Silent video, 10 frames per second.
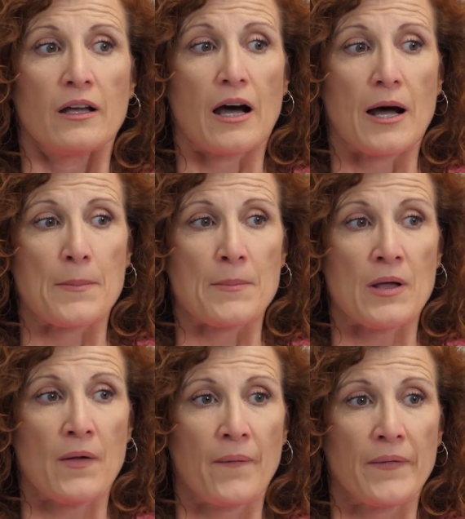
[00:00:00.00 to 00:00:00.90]
Um,
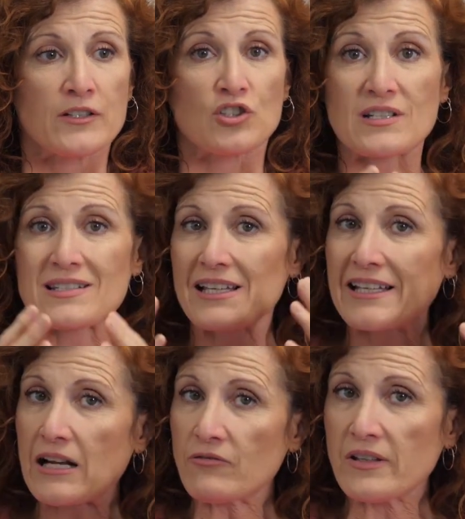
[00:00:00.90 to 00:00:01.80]
just
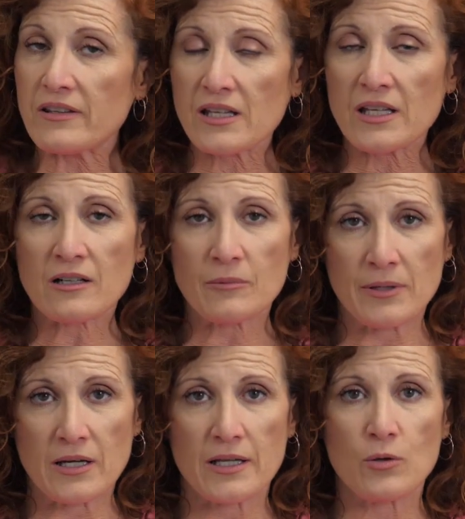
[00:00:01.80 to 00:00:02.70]
like everything in our
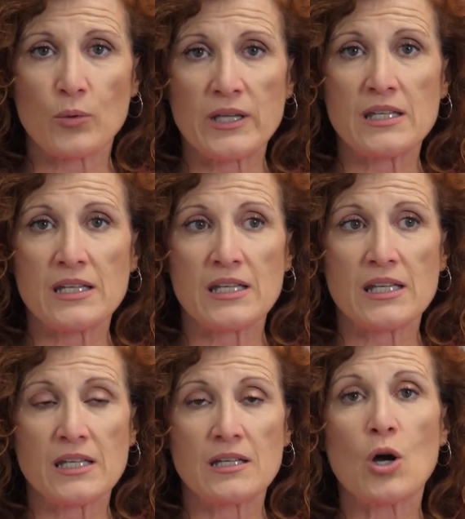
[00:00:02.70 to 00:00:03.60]
body, we
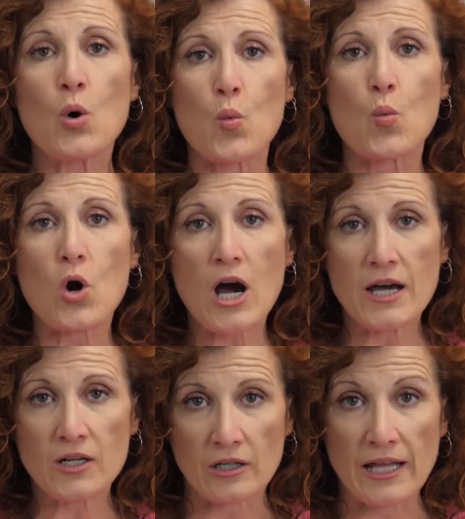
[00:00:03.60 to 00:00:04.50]
need
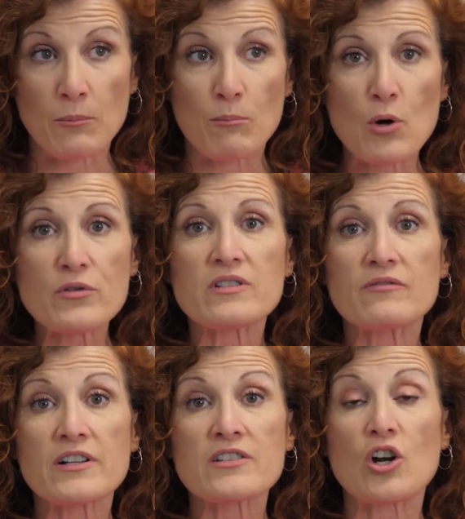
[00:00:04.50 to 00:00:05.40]
water, and most
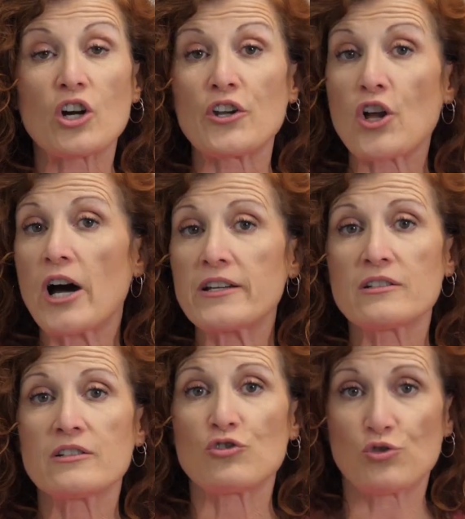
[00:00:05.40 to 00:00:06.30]
of us are
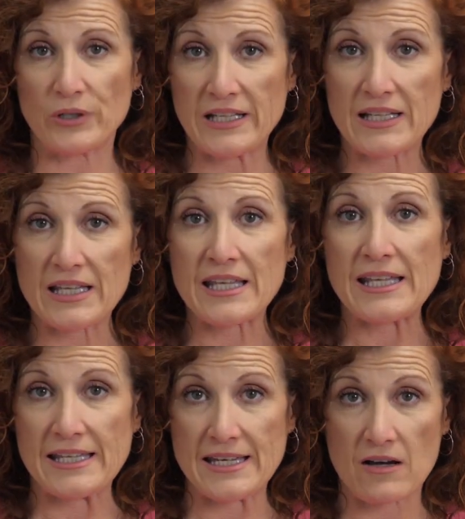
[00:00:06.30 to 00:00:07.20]
not
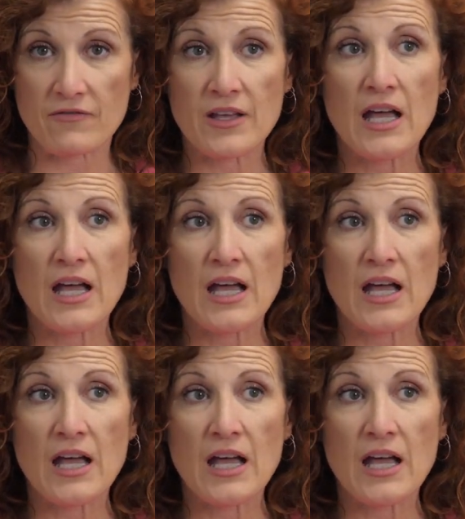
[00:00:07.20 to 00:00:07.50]
drinking enough.